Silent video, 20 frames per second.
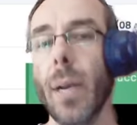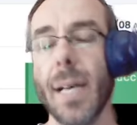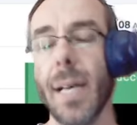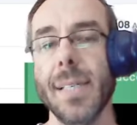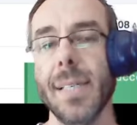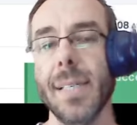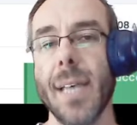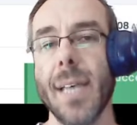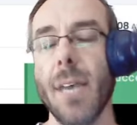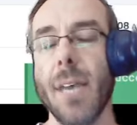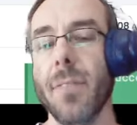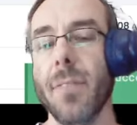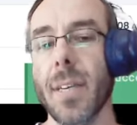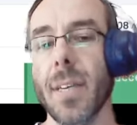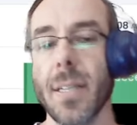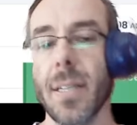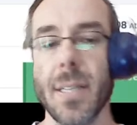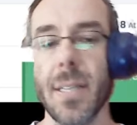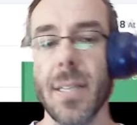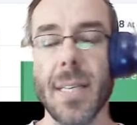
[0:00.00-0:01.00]
when I save
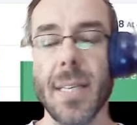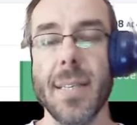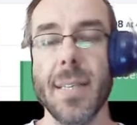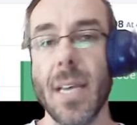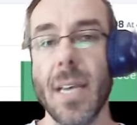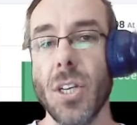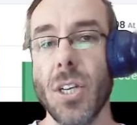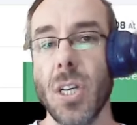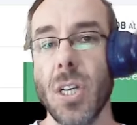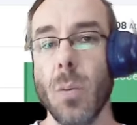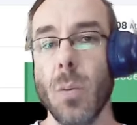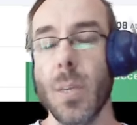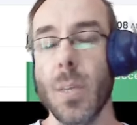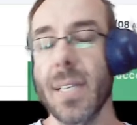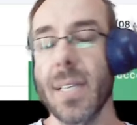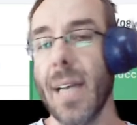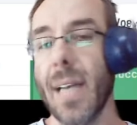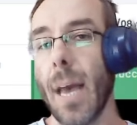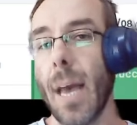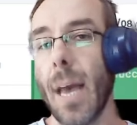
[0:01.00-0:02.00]
this, essentially
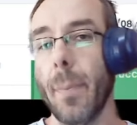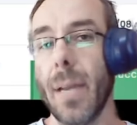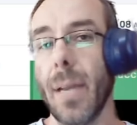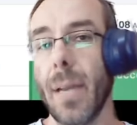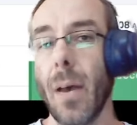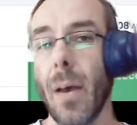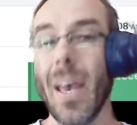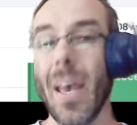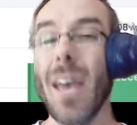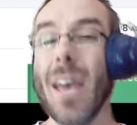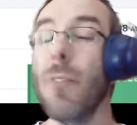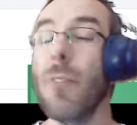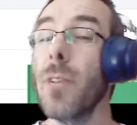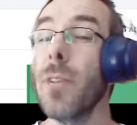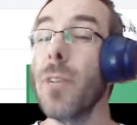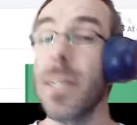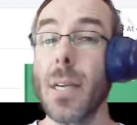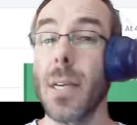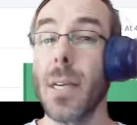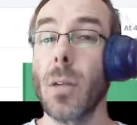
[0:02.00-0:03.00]
what's going to happen now,
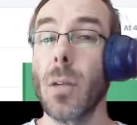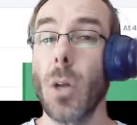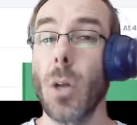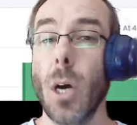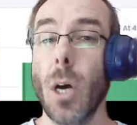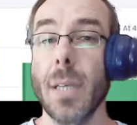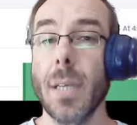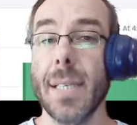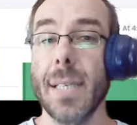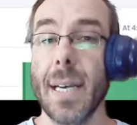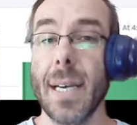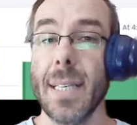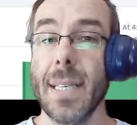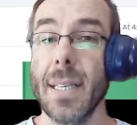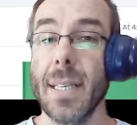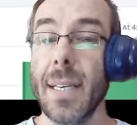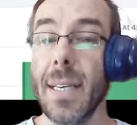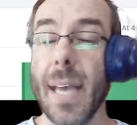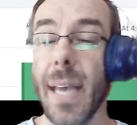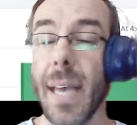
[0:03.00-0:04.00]
every single contact
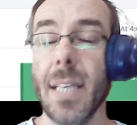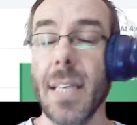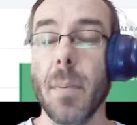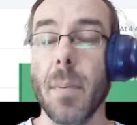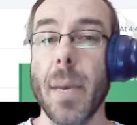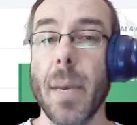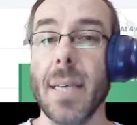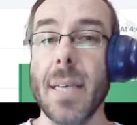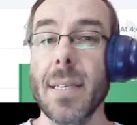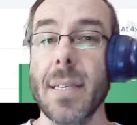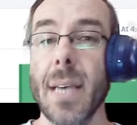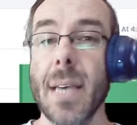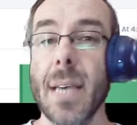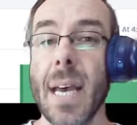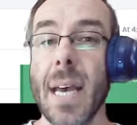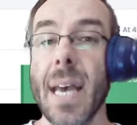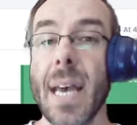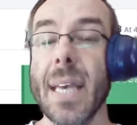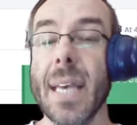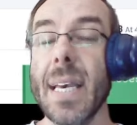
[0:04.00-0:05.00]
in the database
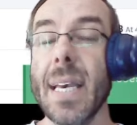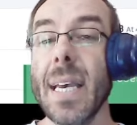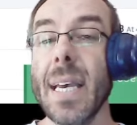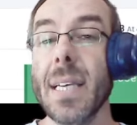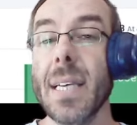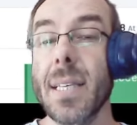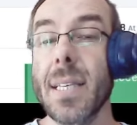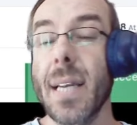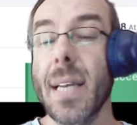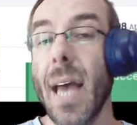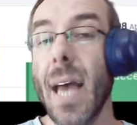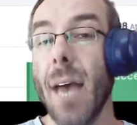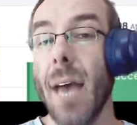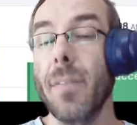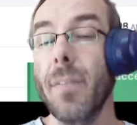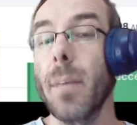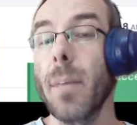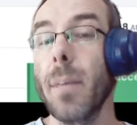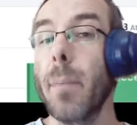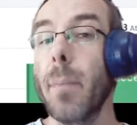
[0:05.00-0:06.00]
is going to
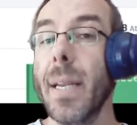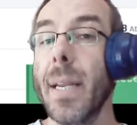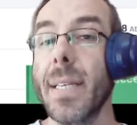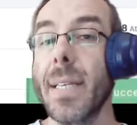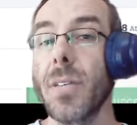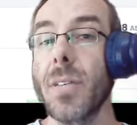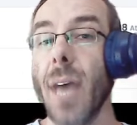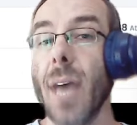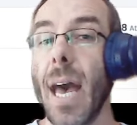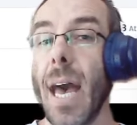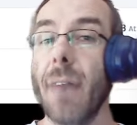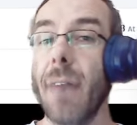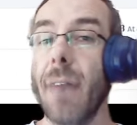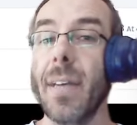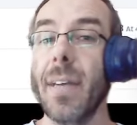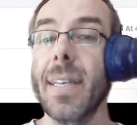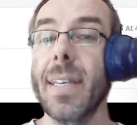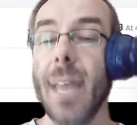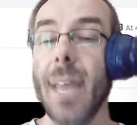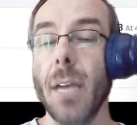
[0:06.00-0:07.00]
have the ability to
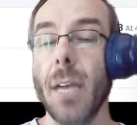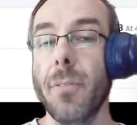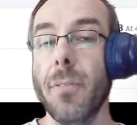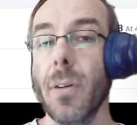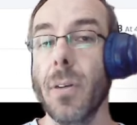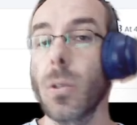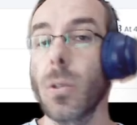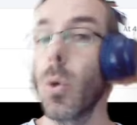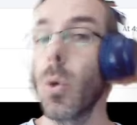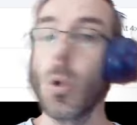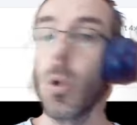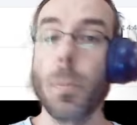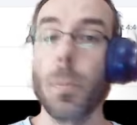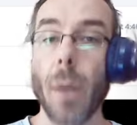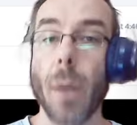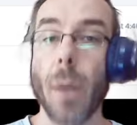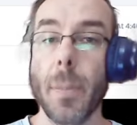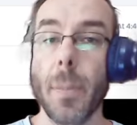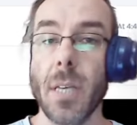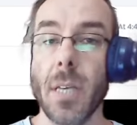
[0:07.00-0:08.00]
have a date field called
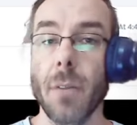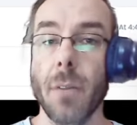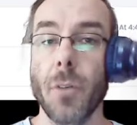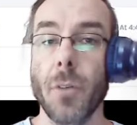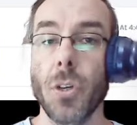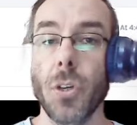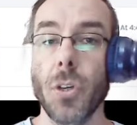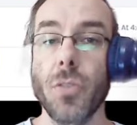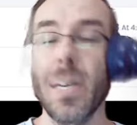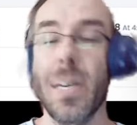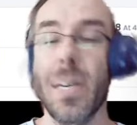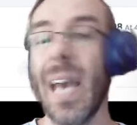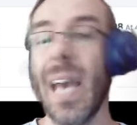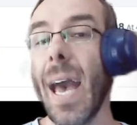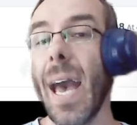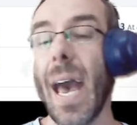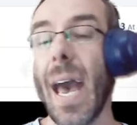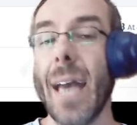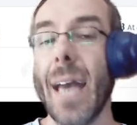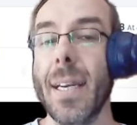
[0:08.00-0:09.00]
property anniversary
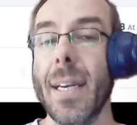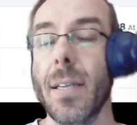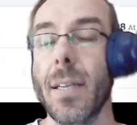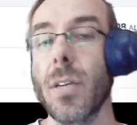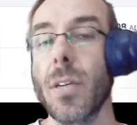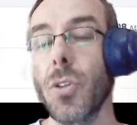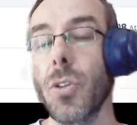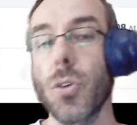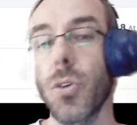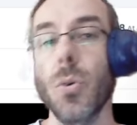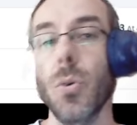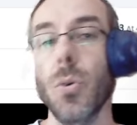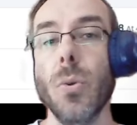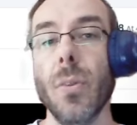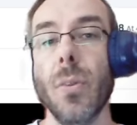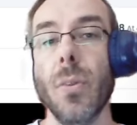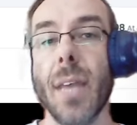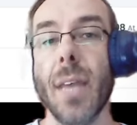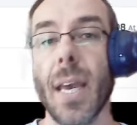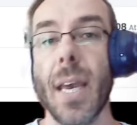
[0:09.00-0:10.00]
added
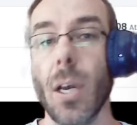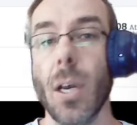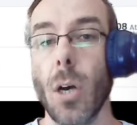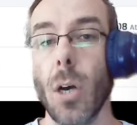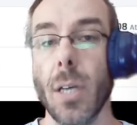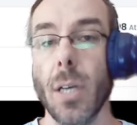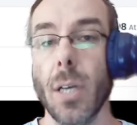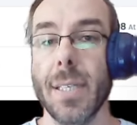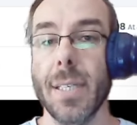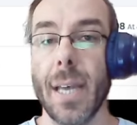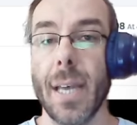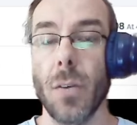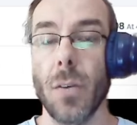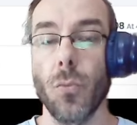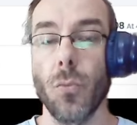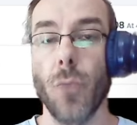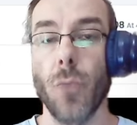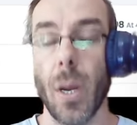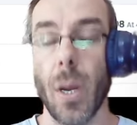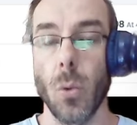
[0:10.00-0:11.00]
to their contact
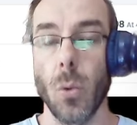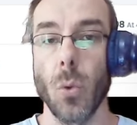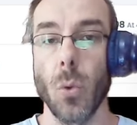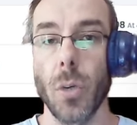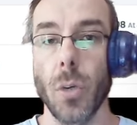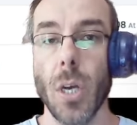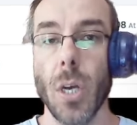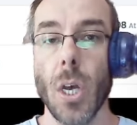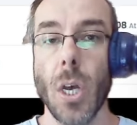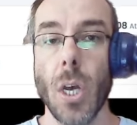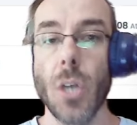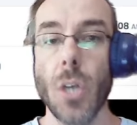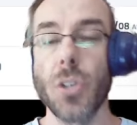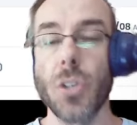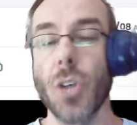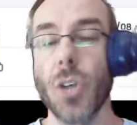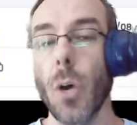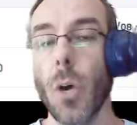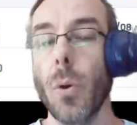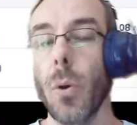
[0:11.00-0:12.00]
record.
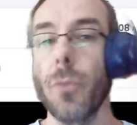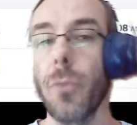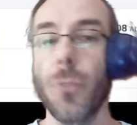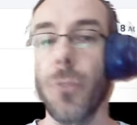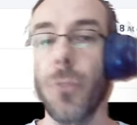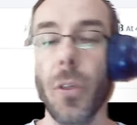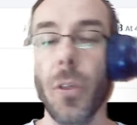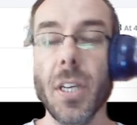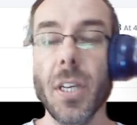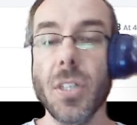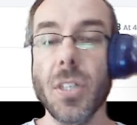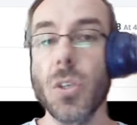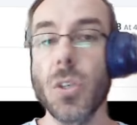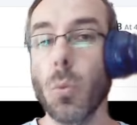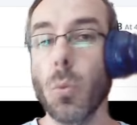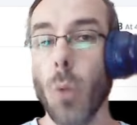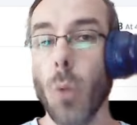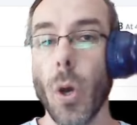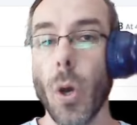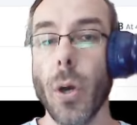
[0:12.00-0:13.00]
So for this
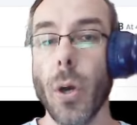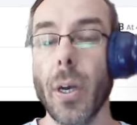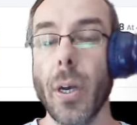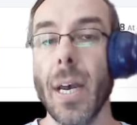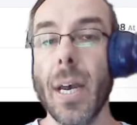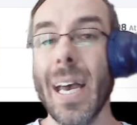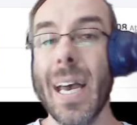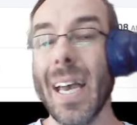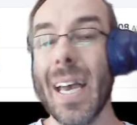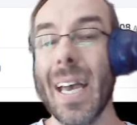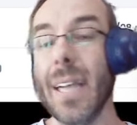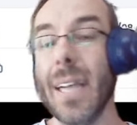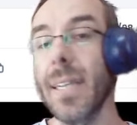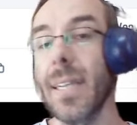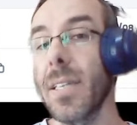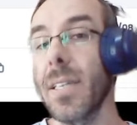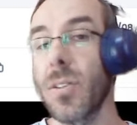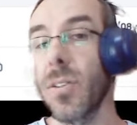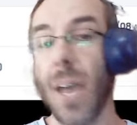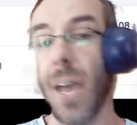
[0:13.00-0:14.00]
to work, it
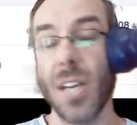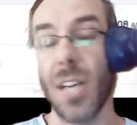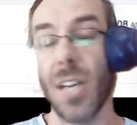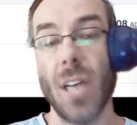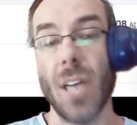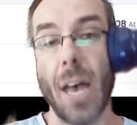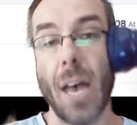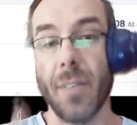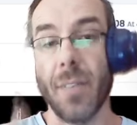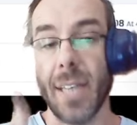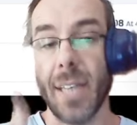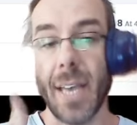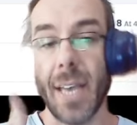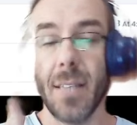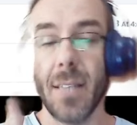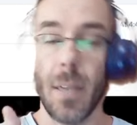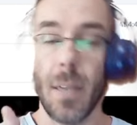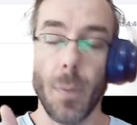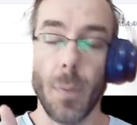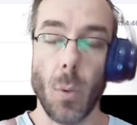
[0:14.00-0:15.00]
needs to actually have a
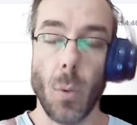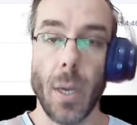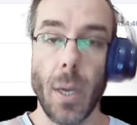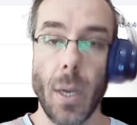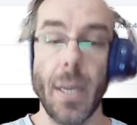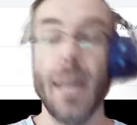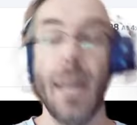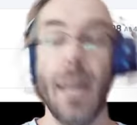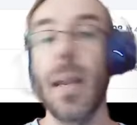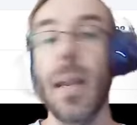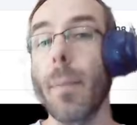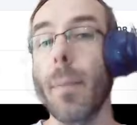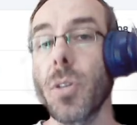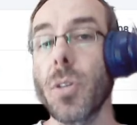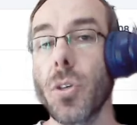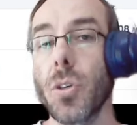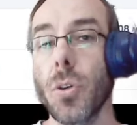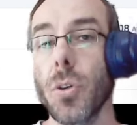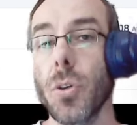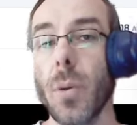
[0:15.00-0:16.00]
date, number one, and number
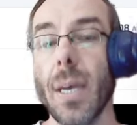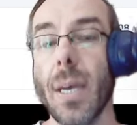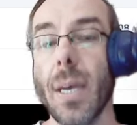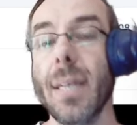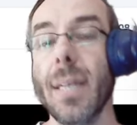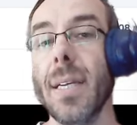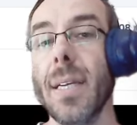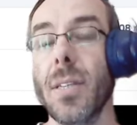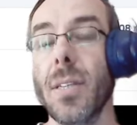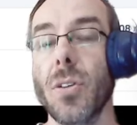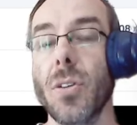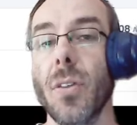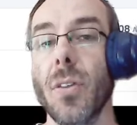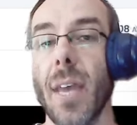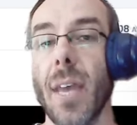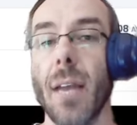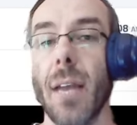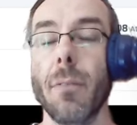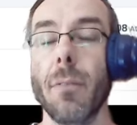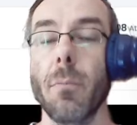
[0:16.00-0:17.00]
two, it needs to
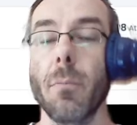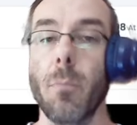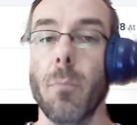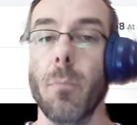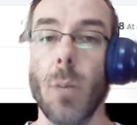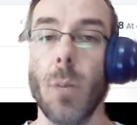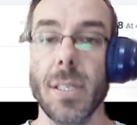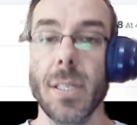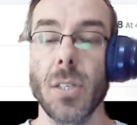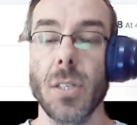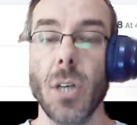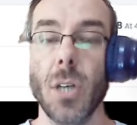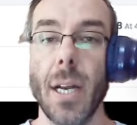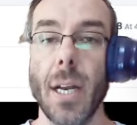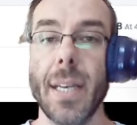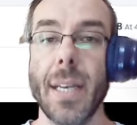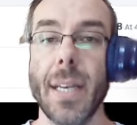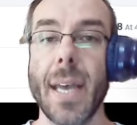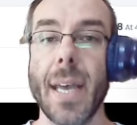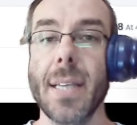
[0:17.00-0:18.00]
then, once it's
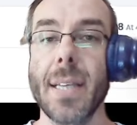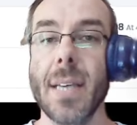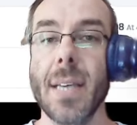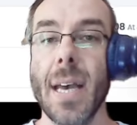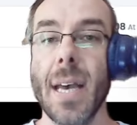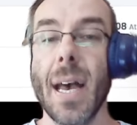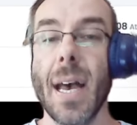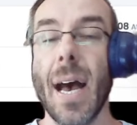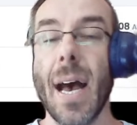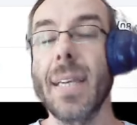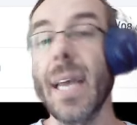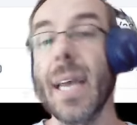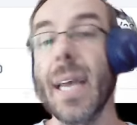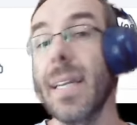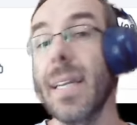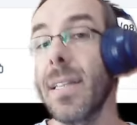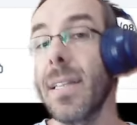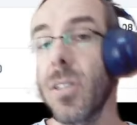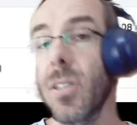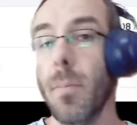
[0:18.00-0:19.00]
got a date, the
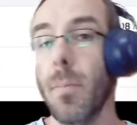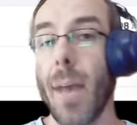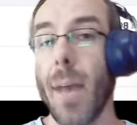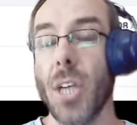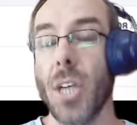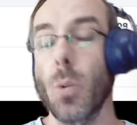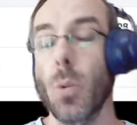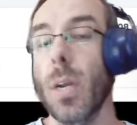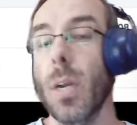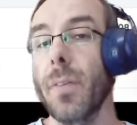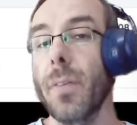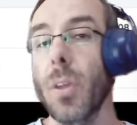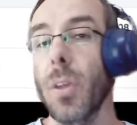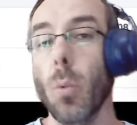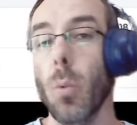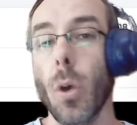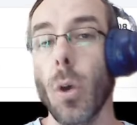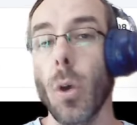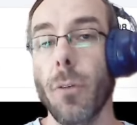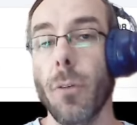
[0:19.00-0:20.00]
date needs to match whatever
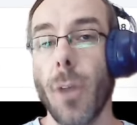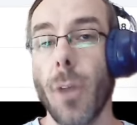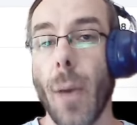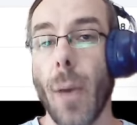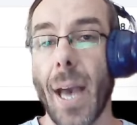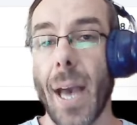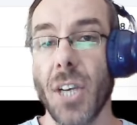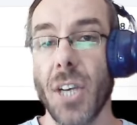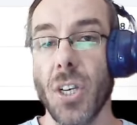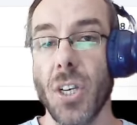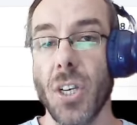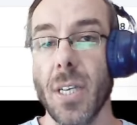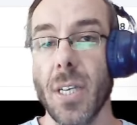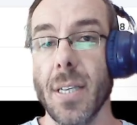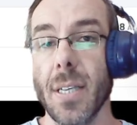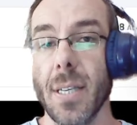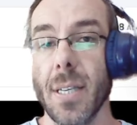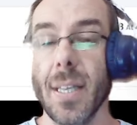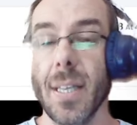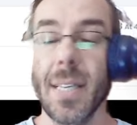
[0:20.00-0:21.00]
the workflow action
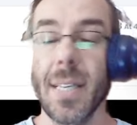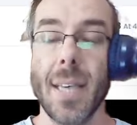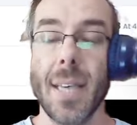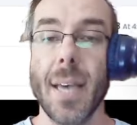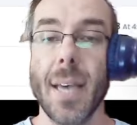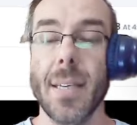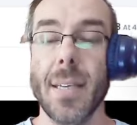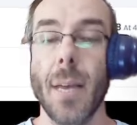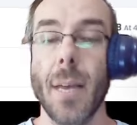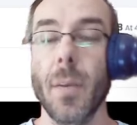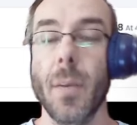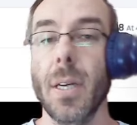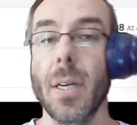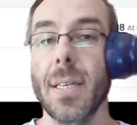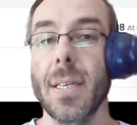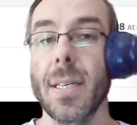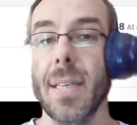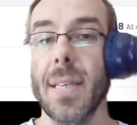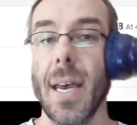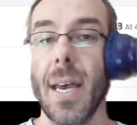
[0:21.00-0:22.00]
is. In this case, I'm
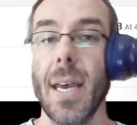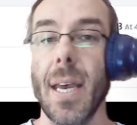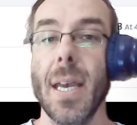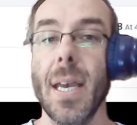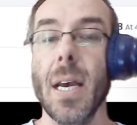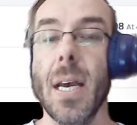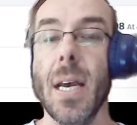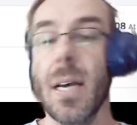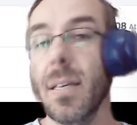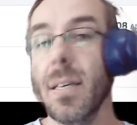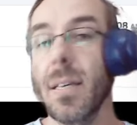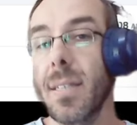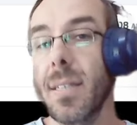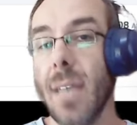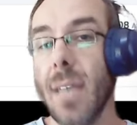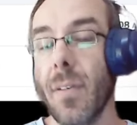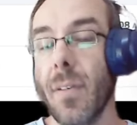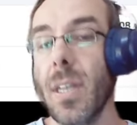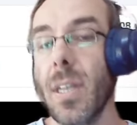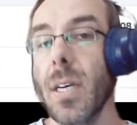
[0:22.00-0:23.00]
going to say
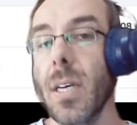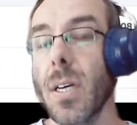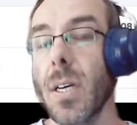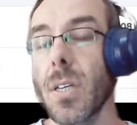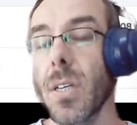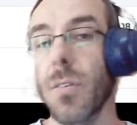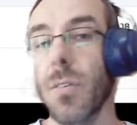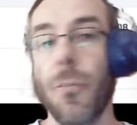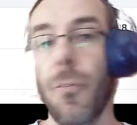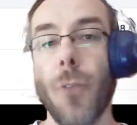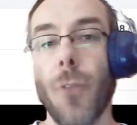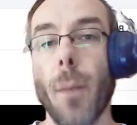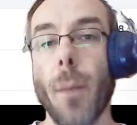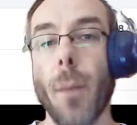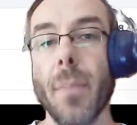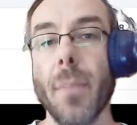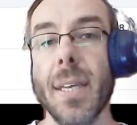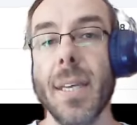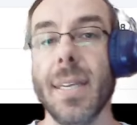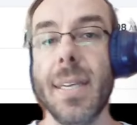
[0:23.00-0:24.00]
7 years
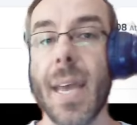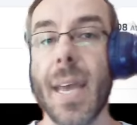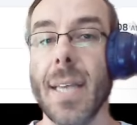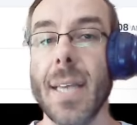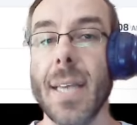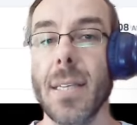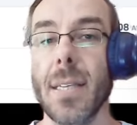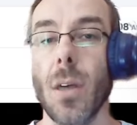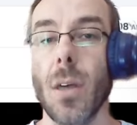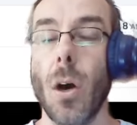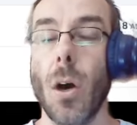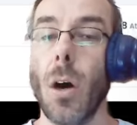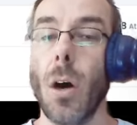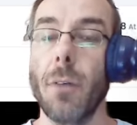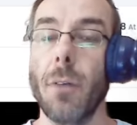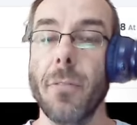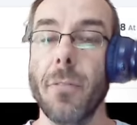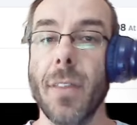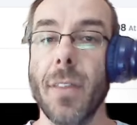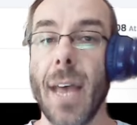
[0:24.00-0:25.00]
from the date
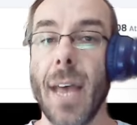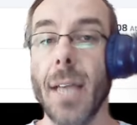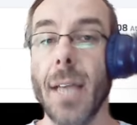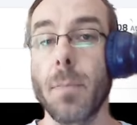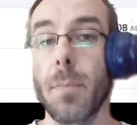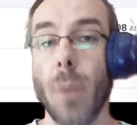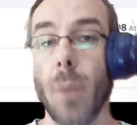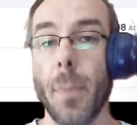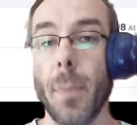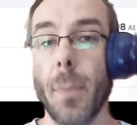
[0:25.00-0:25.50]
of that